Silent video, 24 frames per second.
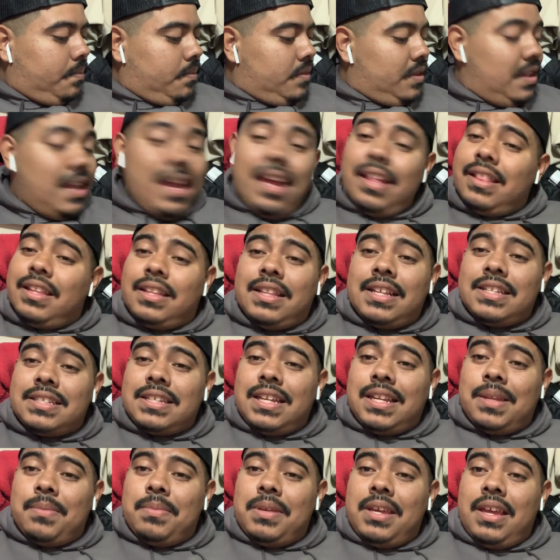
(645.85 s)
yeah, I think that's
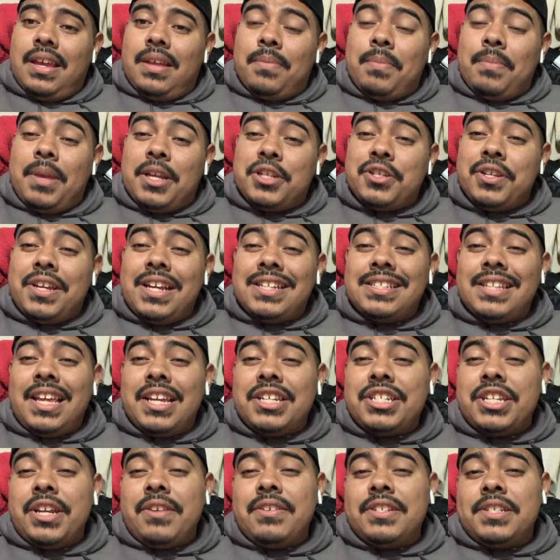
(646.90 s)
going to be it. Make sure you guys like,
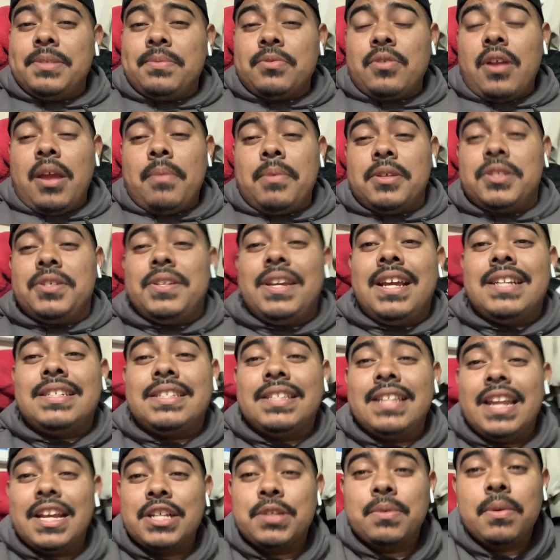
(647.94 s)
share, and subscribe. I'll see you guys in the
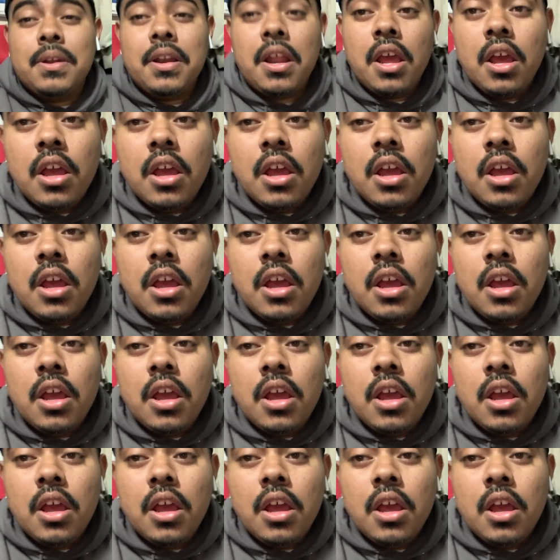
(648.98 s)
next one.